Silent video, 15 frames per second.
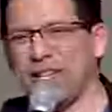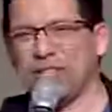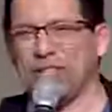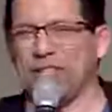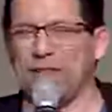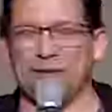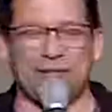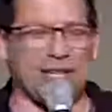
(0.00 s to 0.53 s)
I
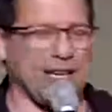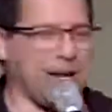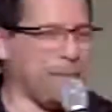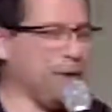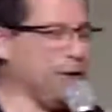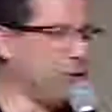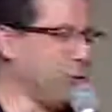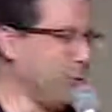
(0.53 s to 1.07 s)
shouldn't have said, I've
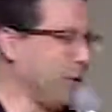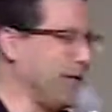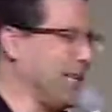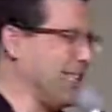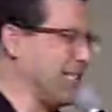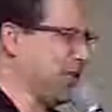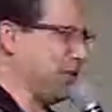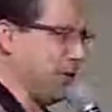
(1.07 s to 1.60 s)
been doing
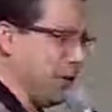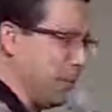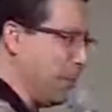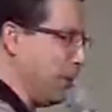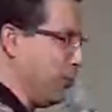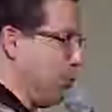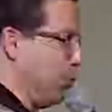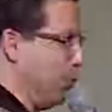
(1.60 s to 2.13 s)
things I shouldn't have
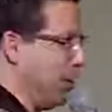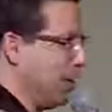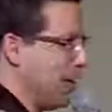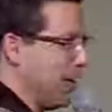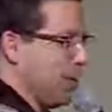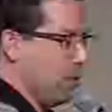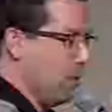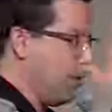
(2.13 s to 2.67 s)
been doing.
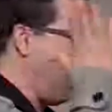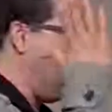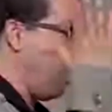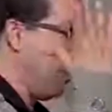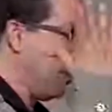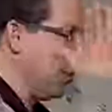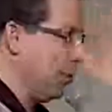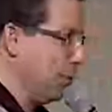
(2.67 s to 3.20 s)
We've all
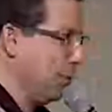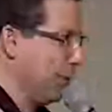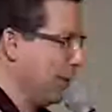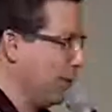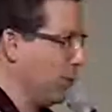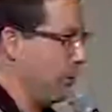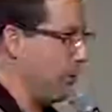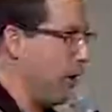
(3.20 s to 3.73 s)
been doing
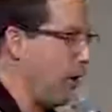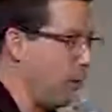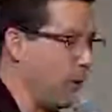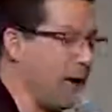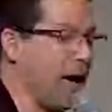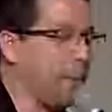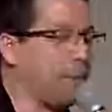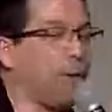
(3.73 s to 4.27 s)
it, we've all, we're
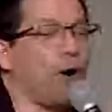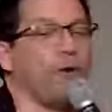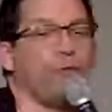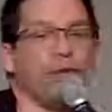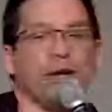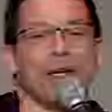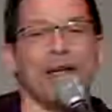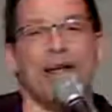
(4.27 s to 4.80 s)
not
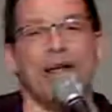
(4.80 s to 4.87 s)
perfect,